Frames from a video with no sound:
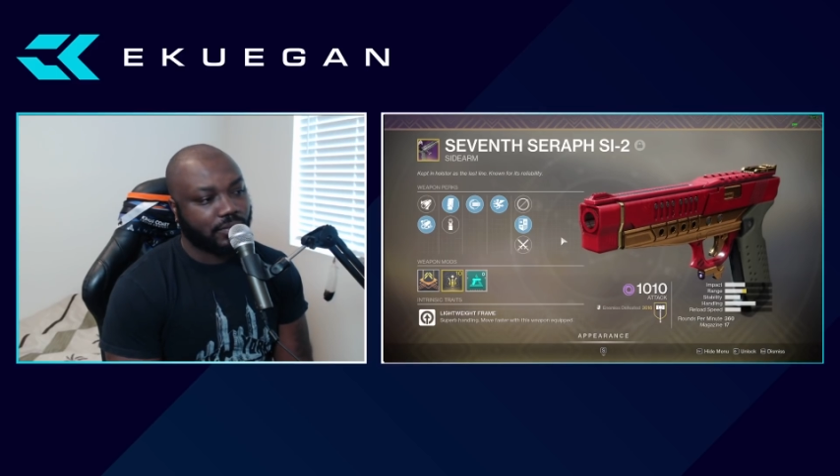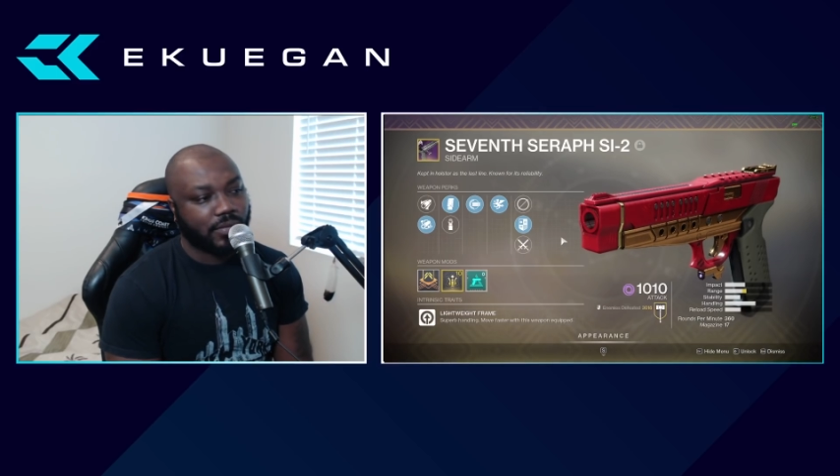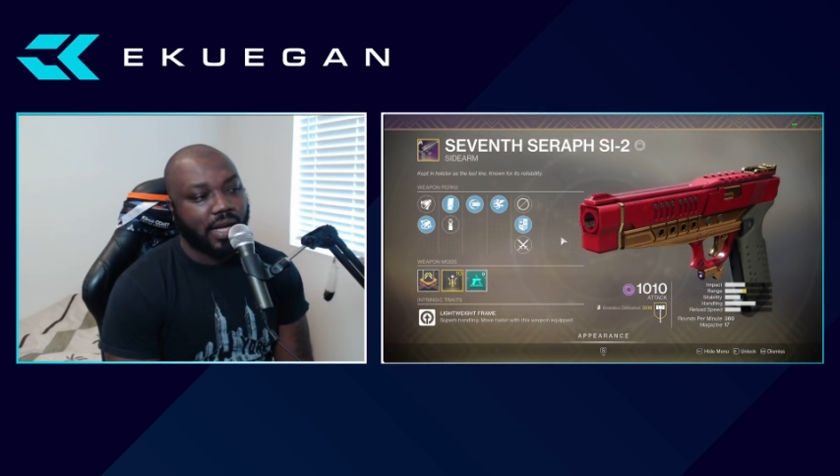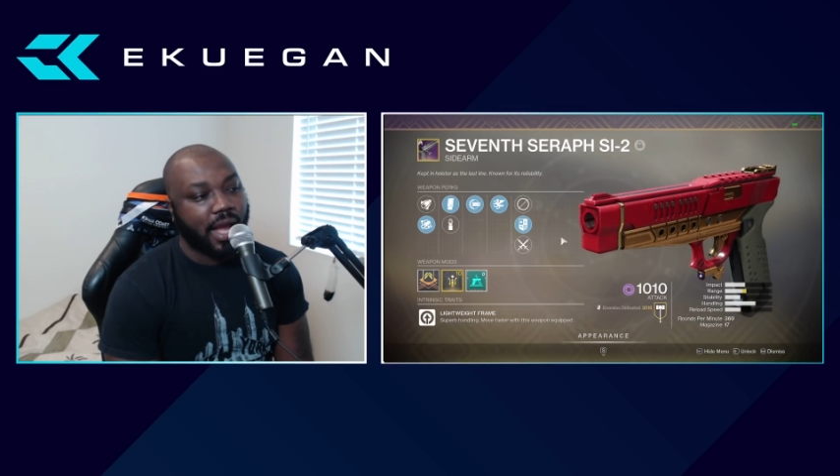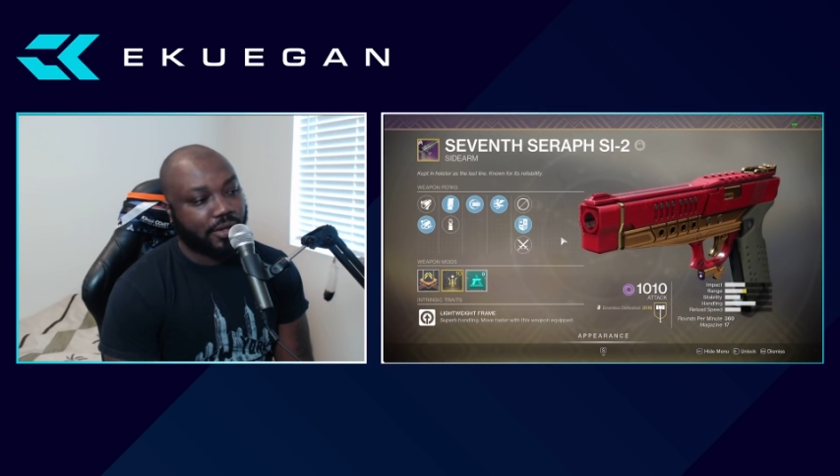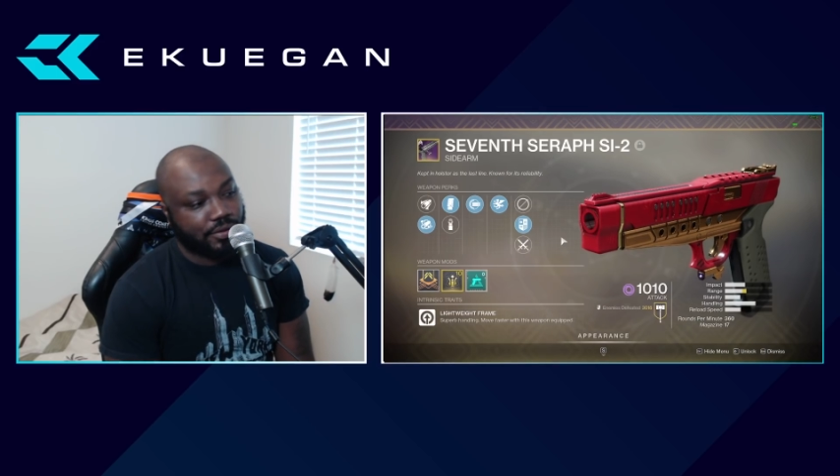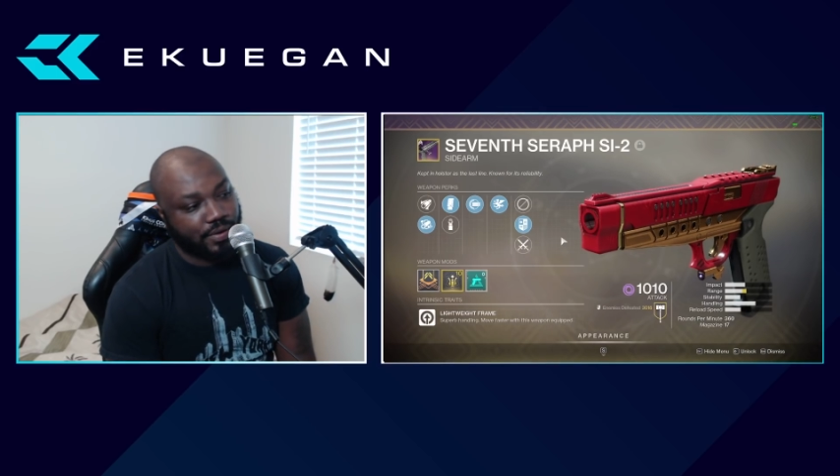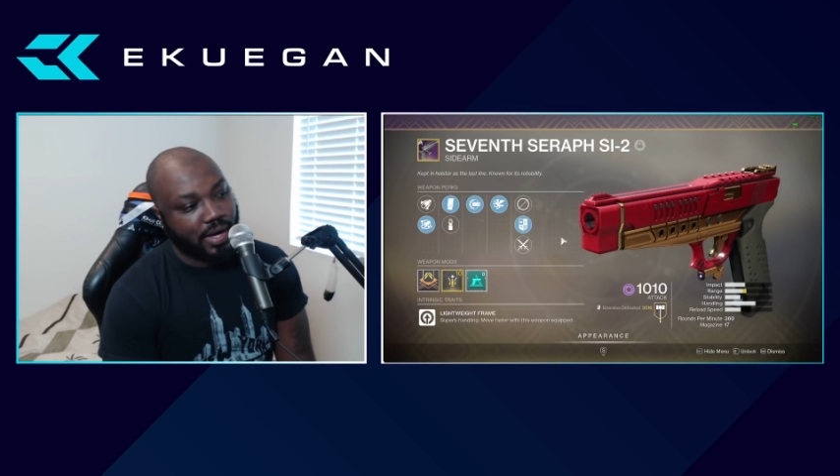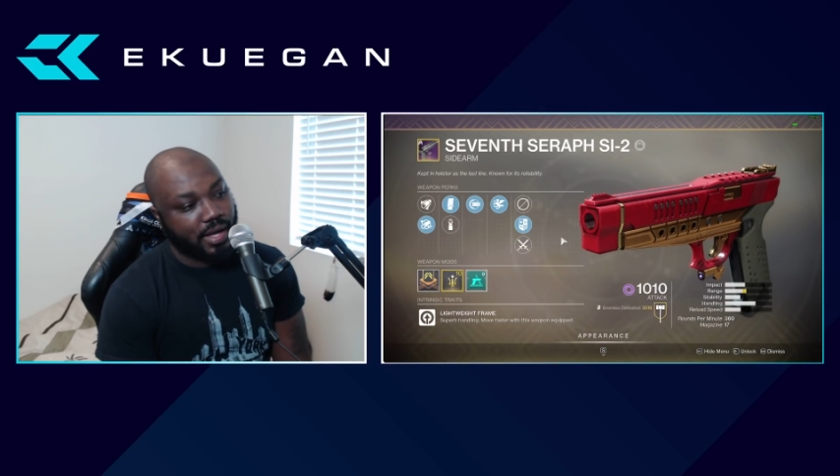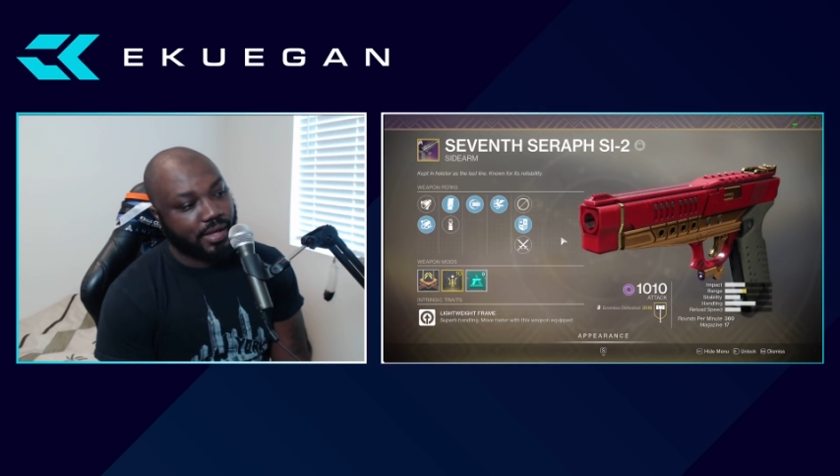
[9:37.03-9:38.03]

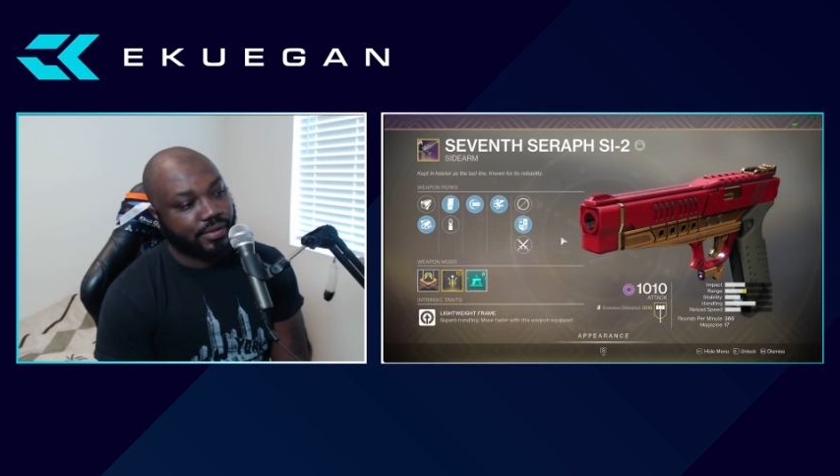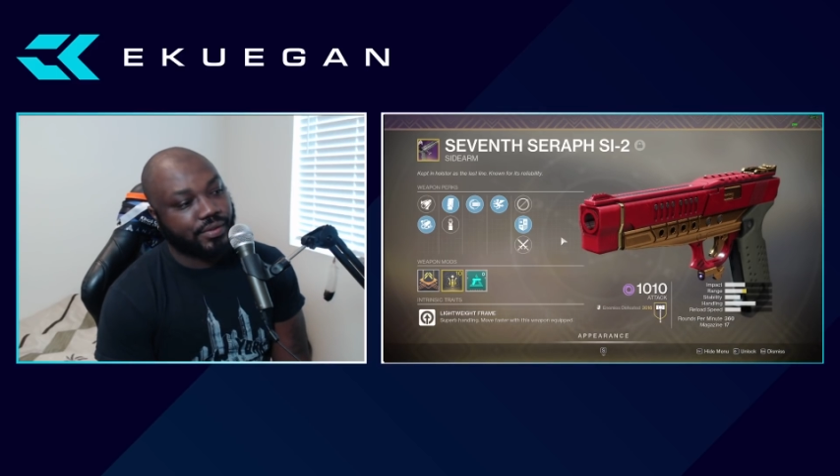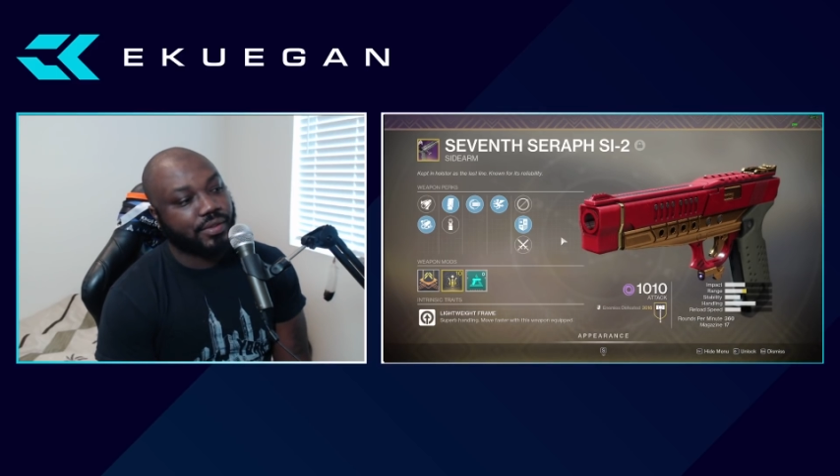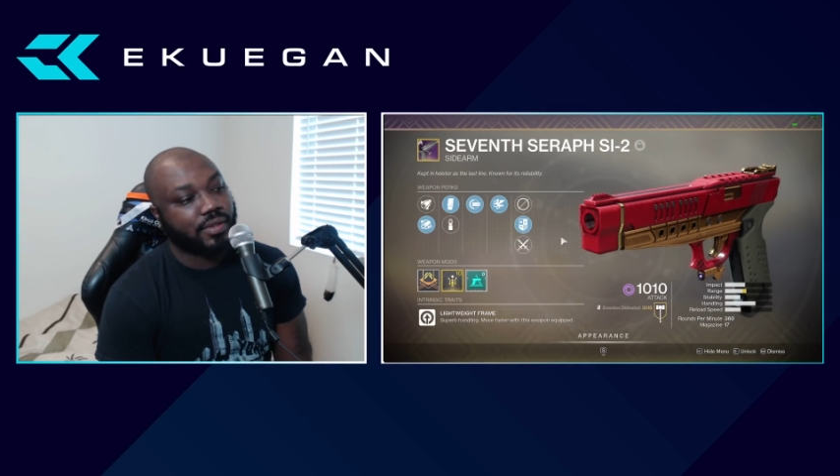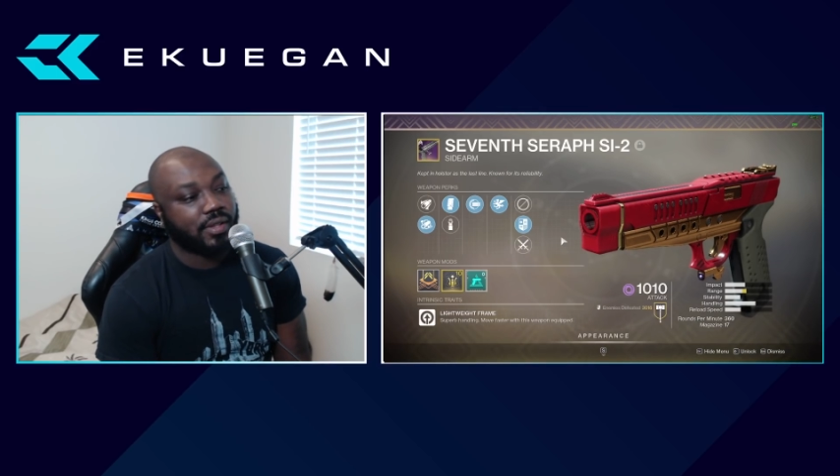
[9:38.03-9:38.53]
Accurize,